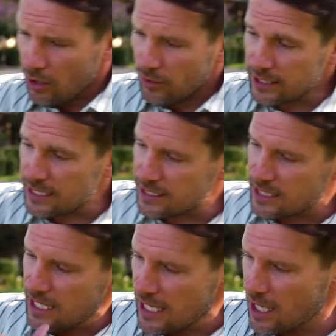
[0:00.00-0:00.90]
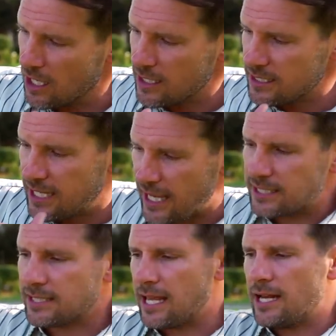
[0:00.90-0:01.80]
This is the
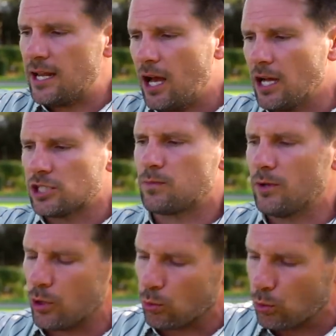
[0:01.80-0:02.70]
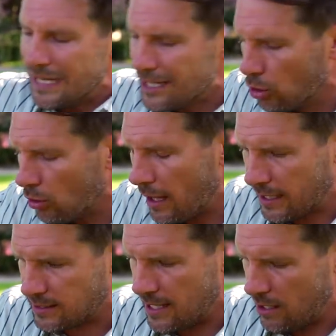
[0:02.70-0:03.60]
Daystate Huntsman Regal
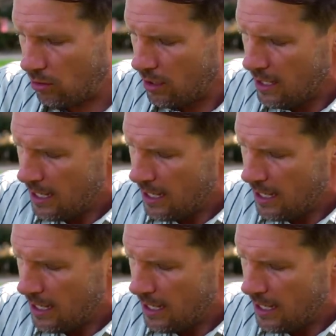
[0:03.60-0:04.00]
XL.